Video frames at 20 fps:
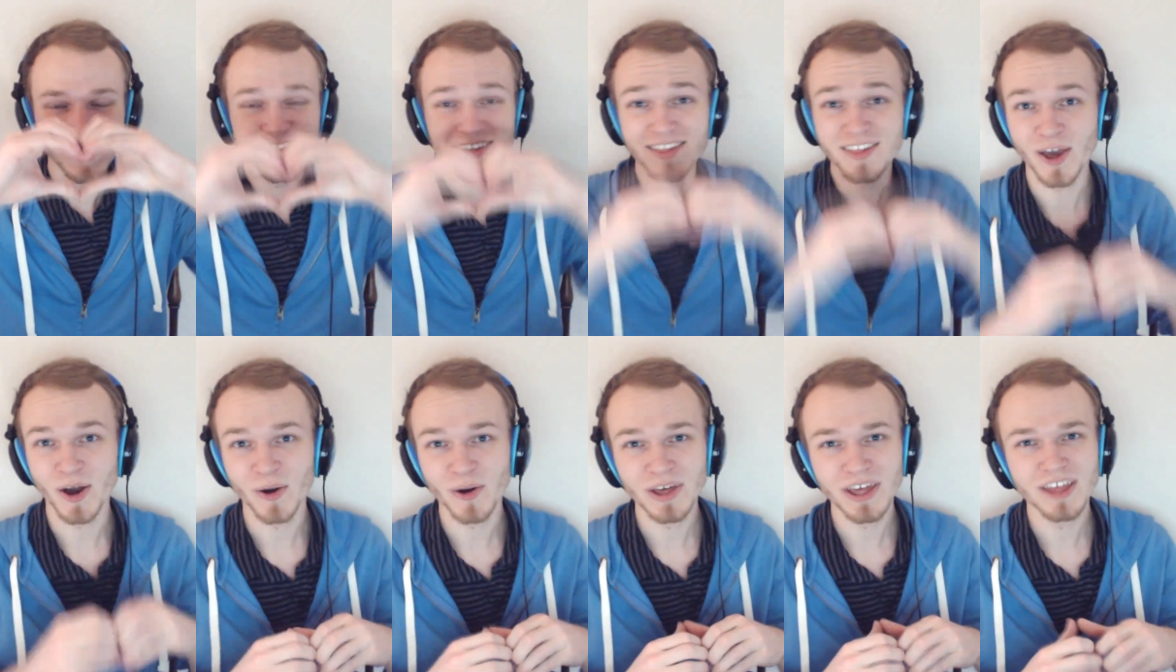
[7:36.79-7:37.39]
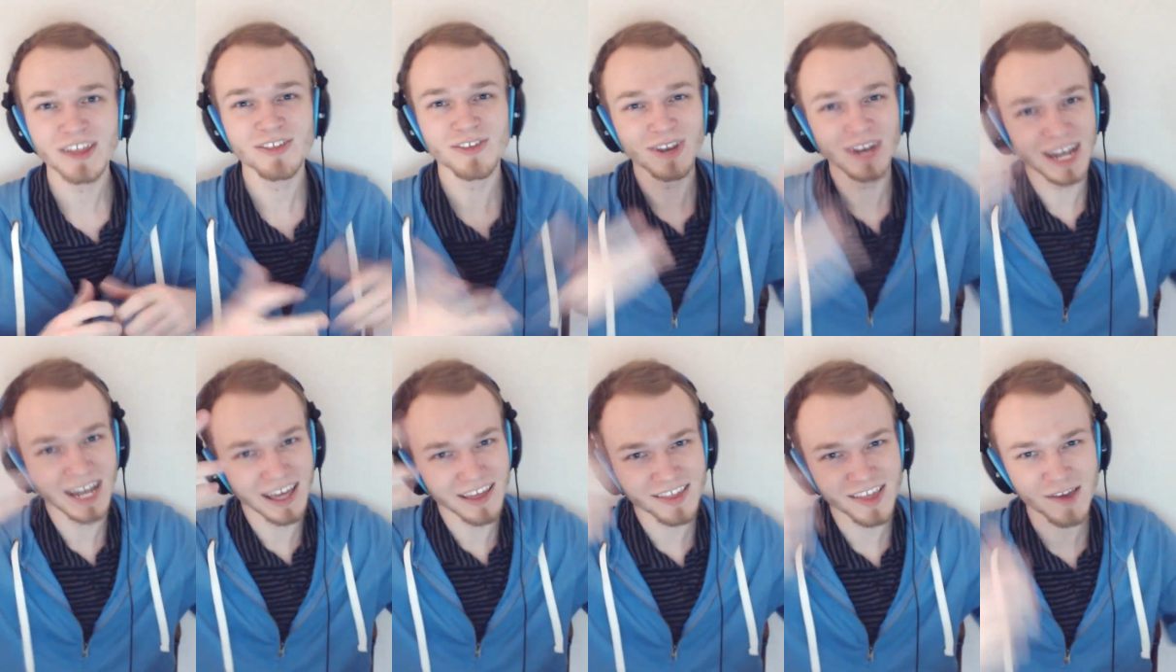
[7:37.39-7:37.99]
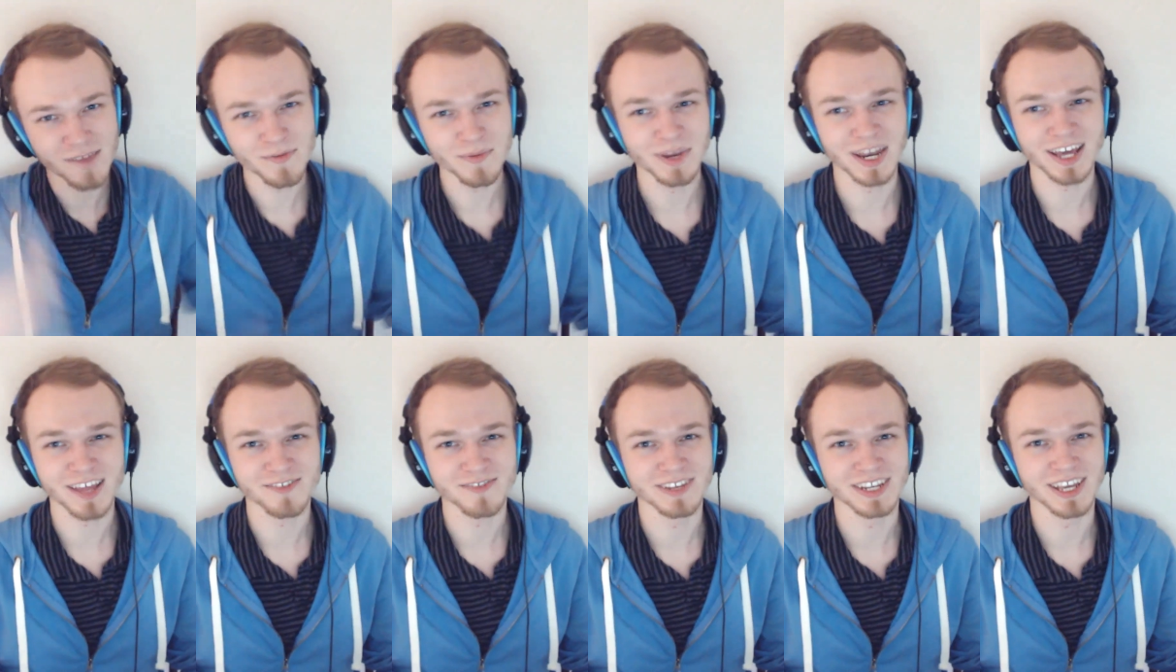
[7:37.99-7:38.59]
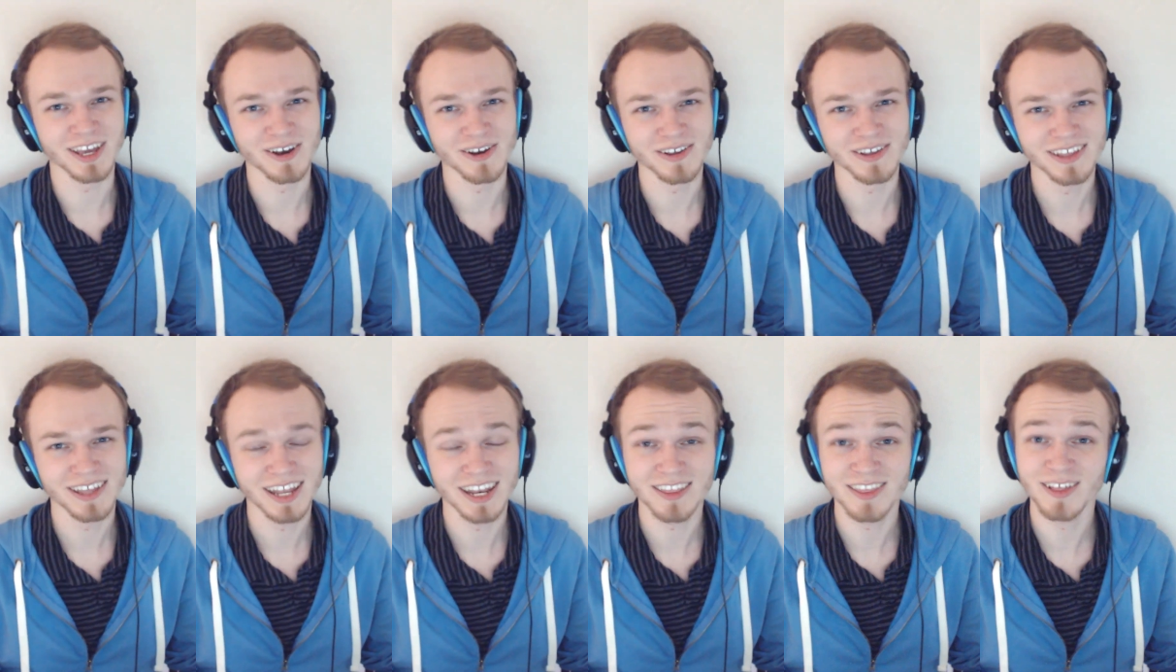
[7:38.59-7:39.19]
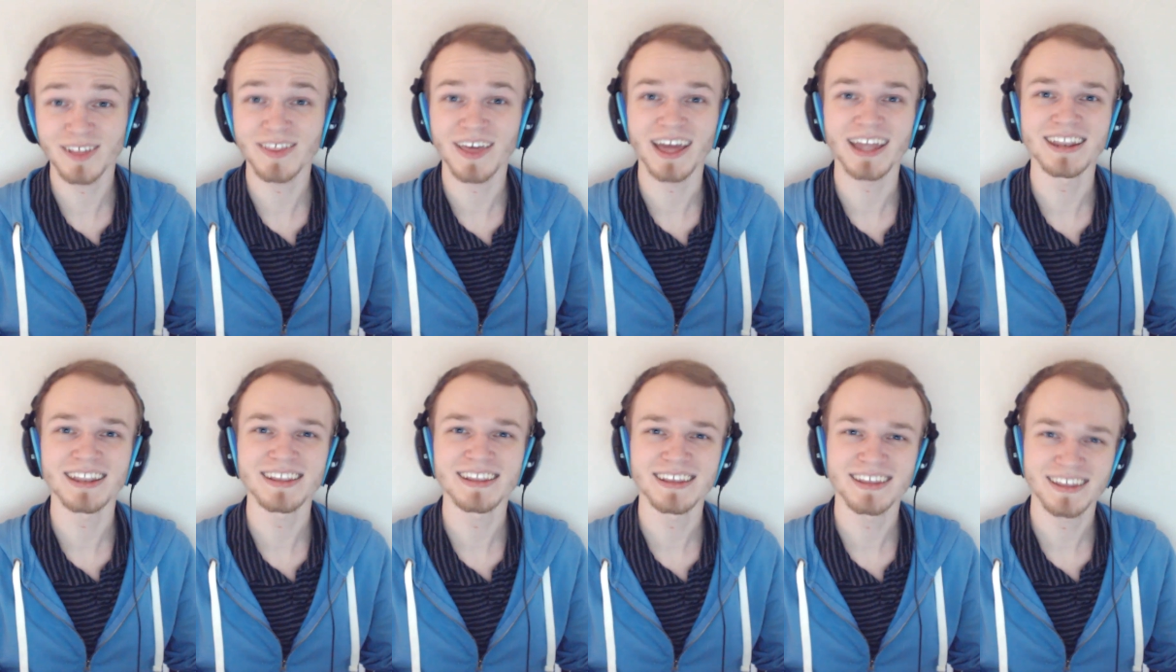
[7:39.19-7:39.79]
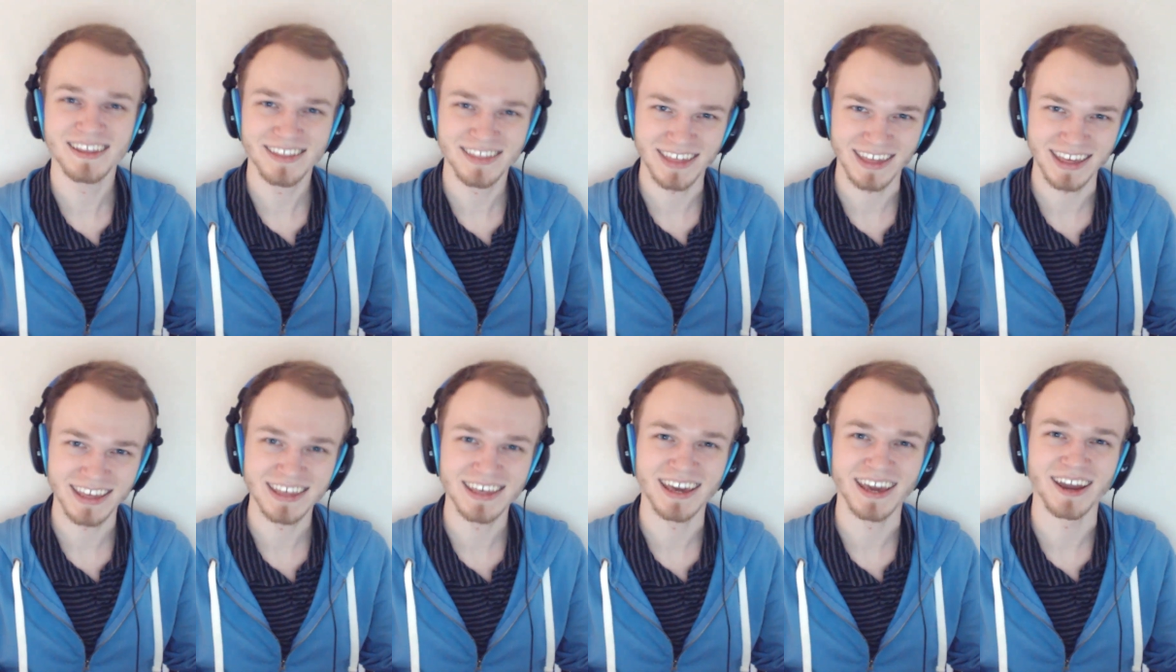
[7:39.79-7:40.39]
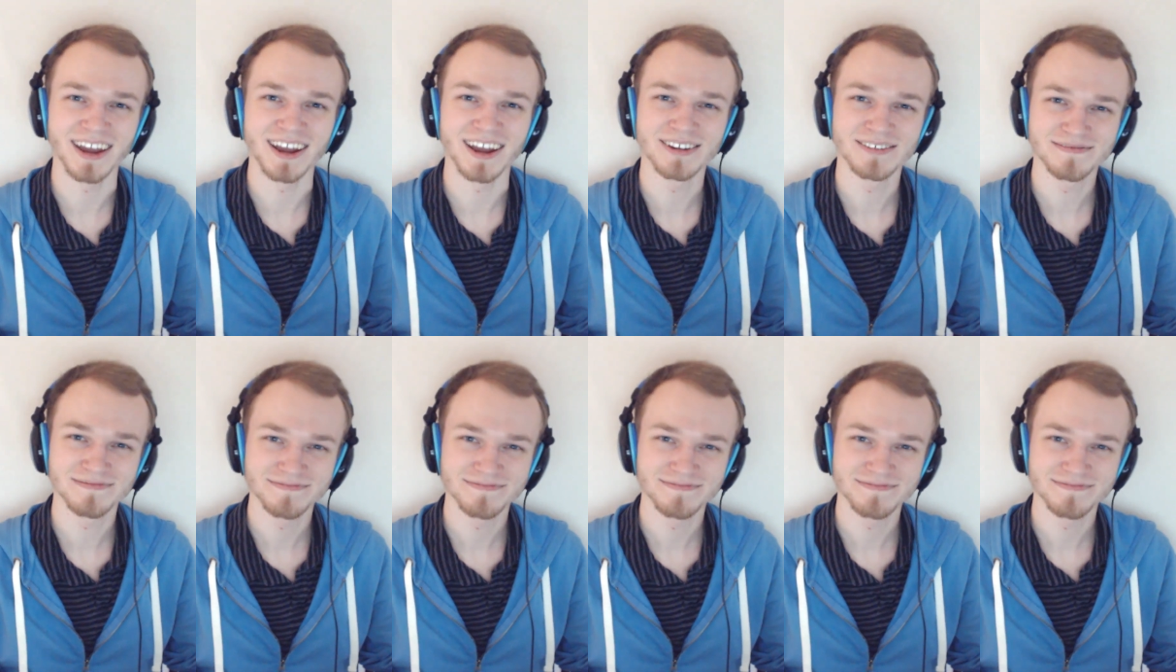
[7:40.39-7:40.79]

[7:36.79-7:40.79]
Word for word: So, tune in next time for my next video, and until then, take care.